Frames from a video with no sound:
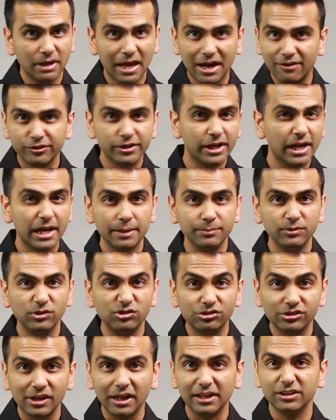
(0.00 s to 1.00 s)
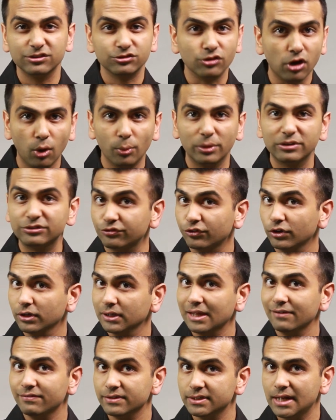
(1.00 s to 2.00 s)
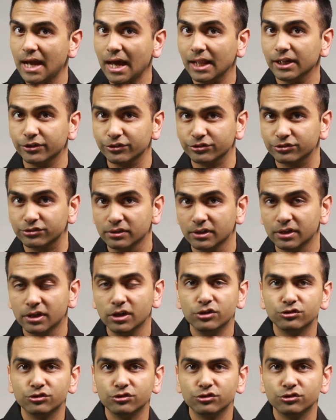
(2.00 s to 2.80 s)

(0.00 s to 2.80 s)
Every item you sell is always for eleven dollars.